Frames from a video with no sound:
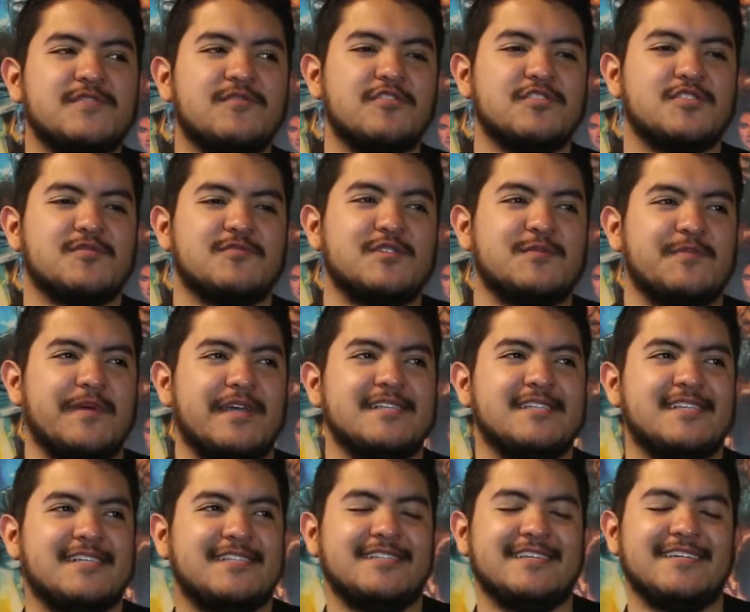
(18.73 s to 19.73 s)
Force was
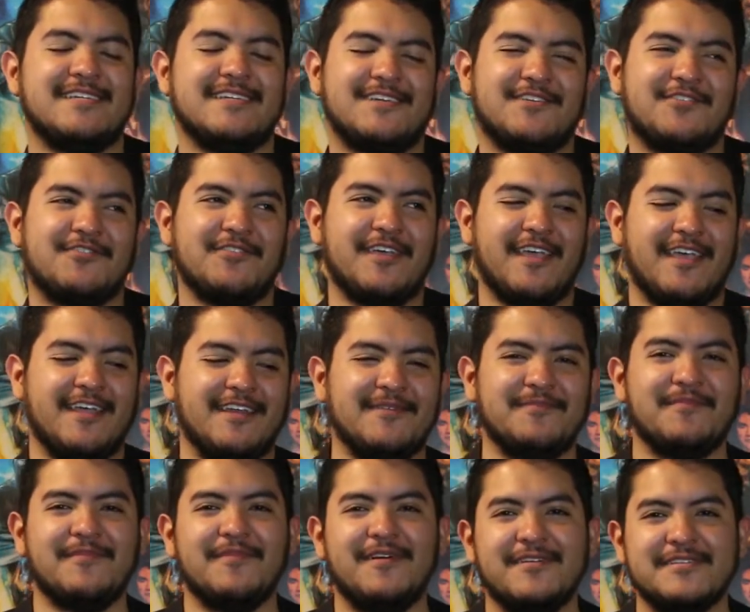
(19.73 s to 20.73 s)
basically
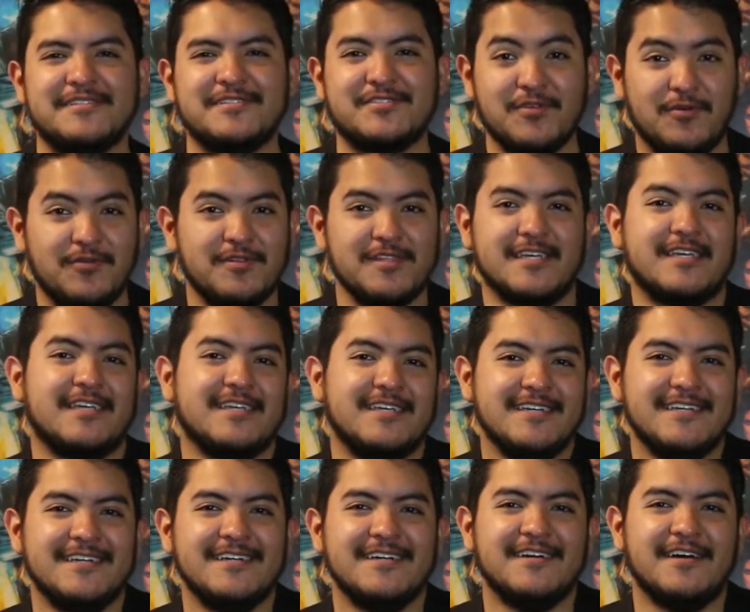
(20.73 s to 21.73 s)
created solely
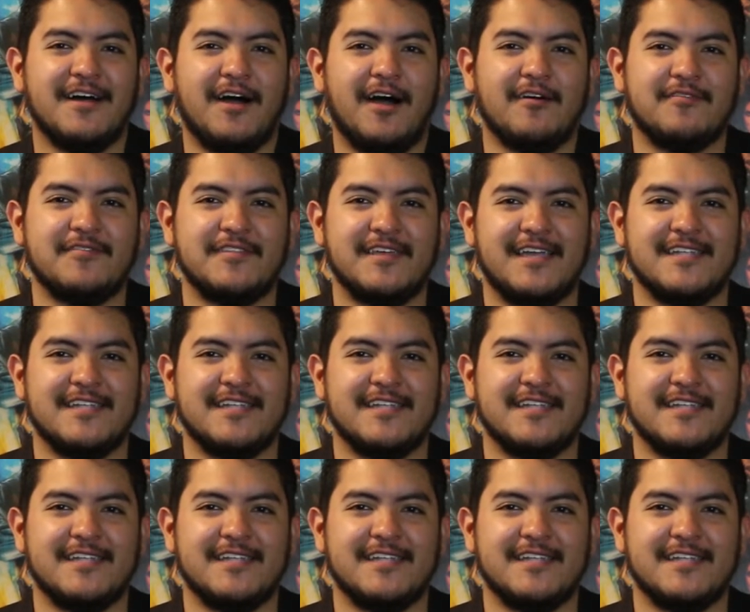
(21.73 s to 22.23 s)
off the